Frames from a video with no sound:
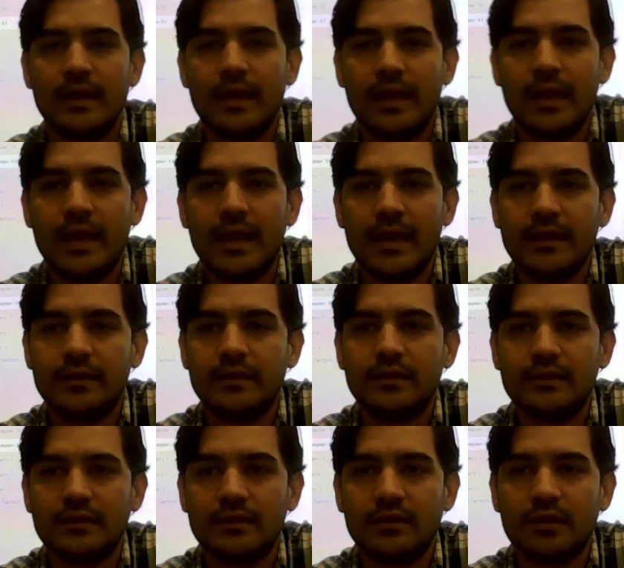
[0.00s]
And
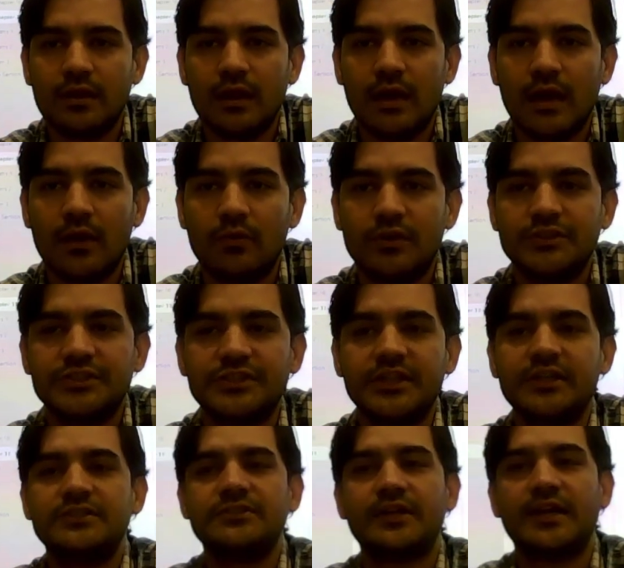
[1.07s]
our
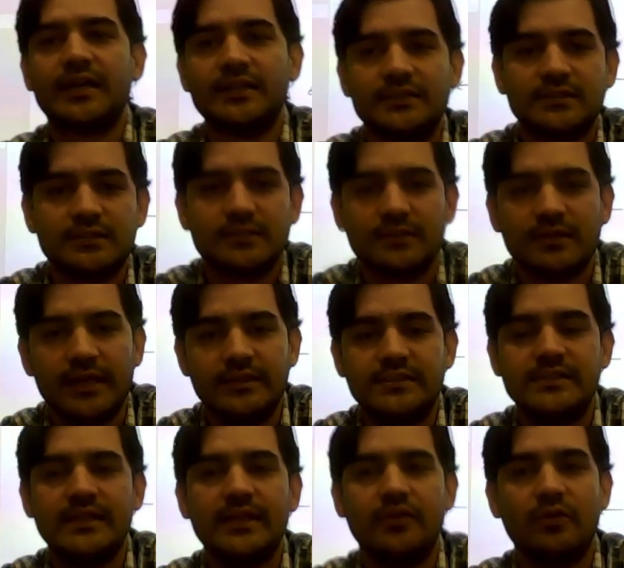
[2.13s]
shear stress
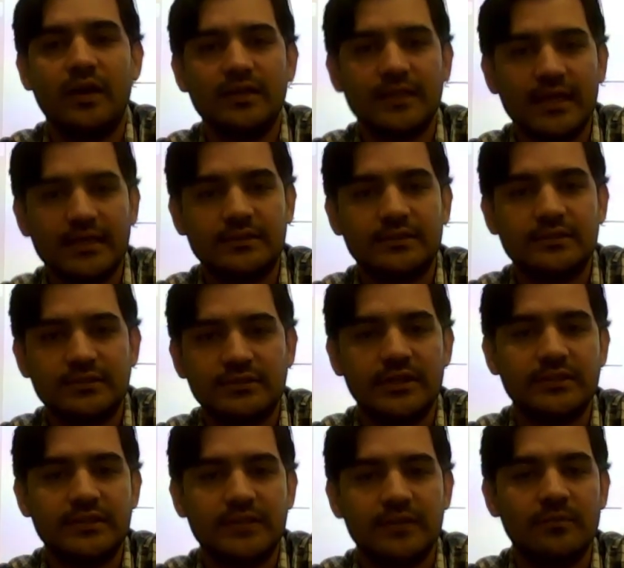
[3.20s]
is zero at that
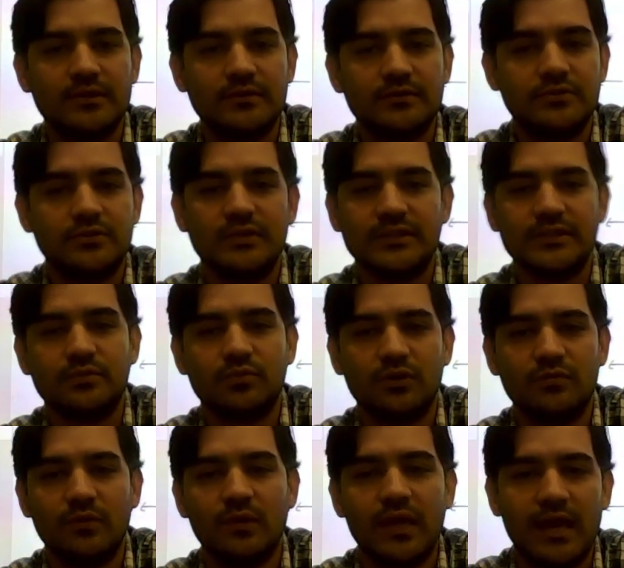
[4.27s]
stress element. So this is
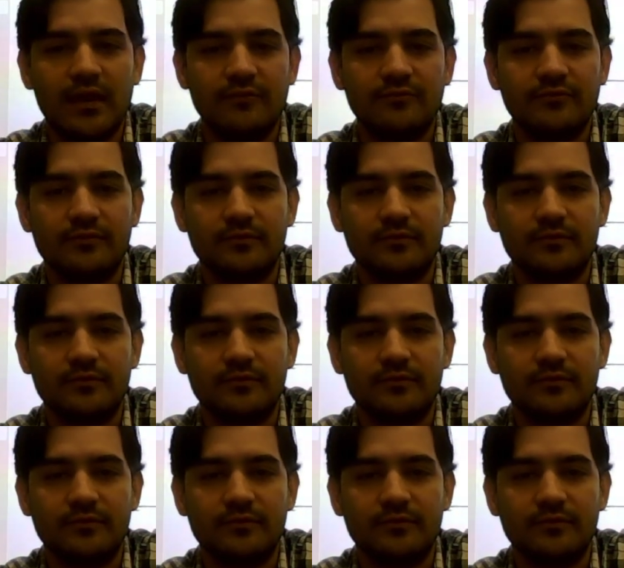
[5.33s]
what we will have.